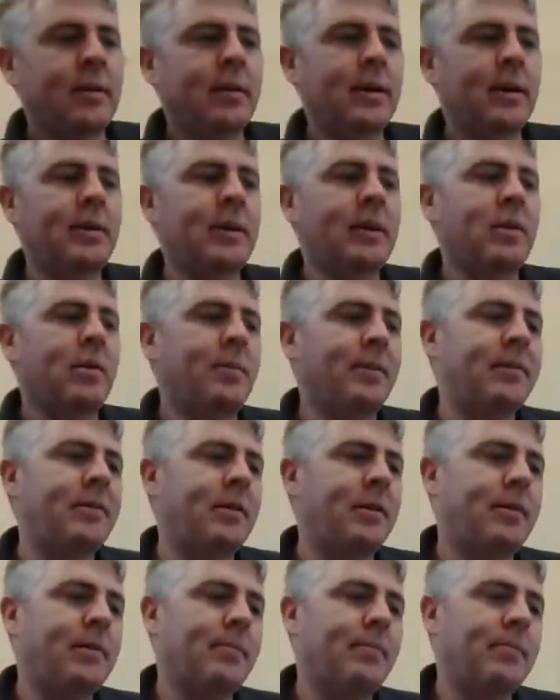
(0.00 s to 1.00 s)
And then
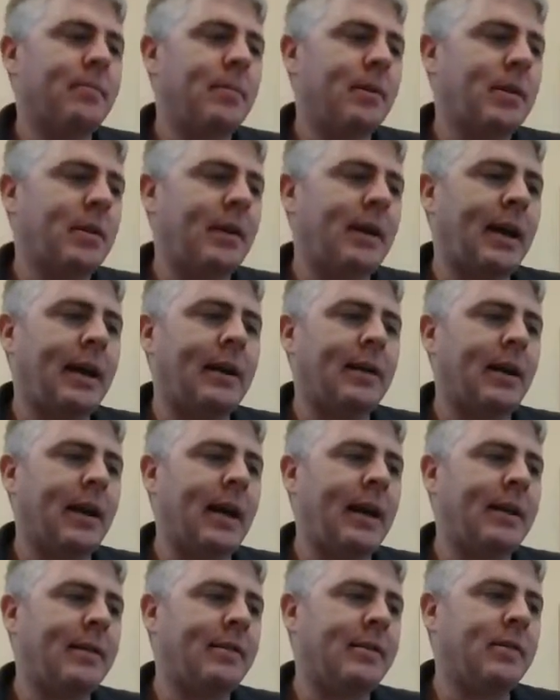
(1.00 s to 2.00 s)
obviously
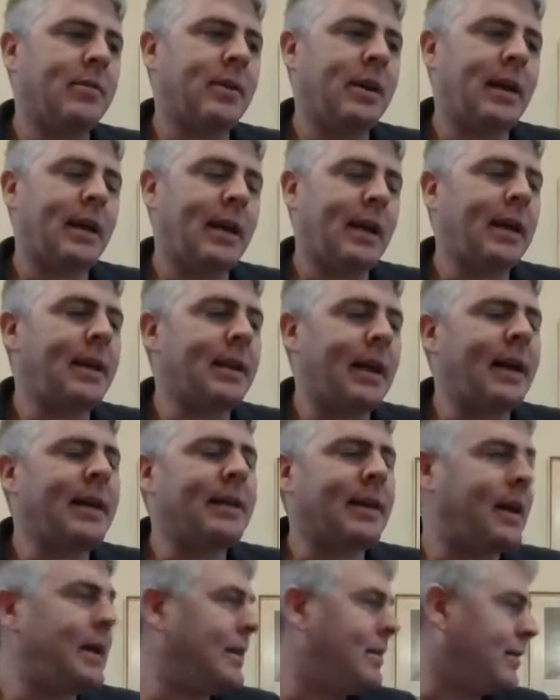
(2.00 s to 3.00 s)

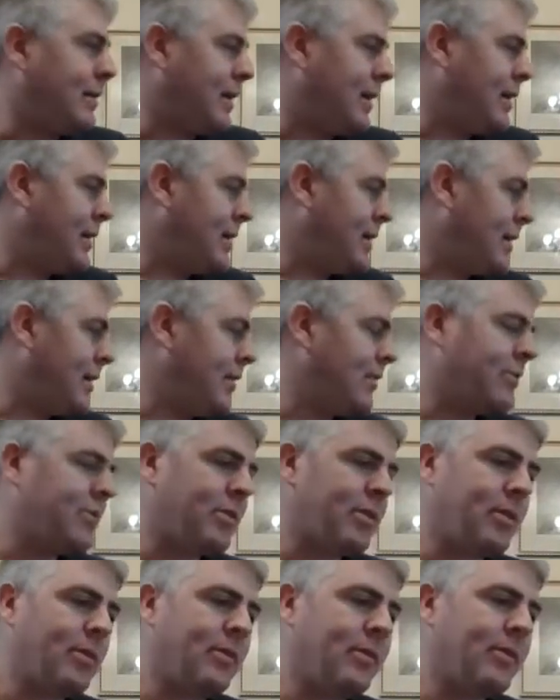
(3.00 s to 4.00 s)
880
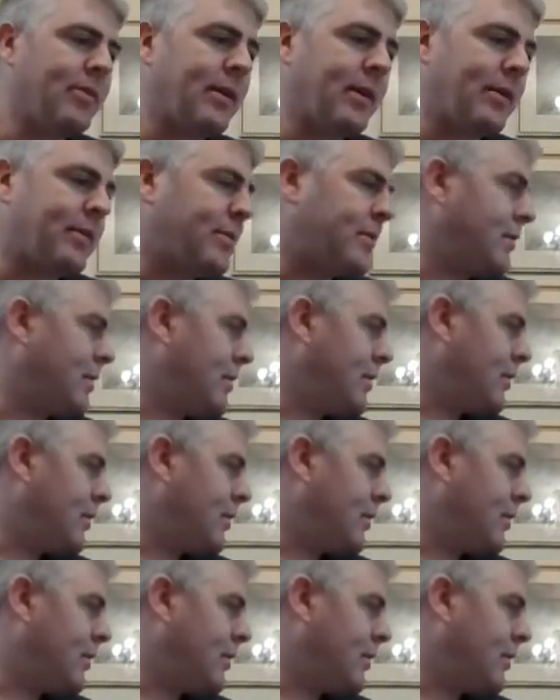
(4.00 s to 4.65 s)
into 6...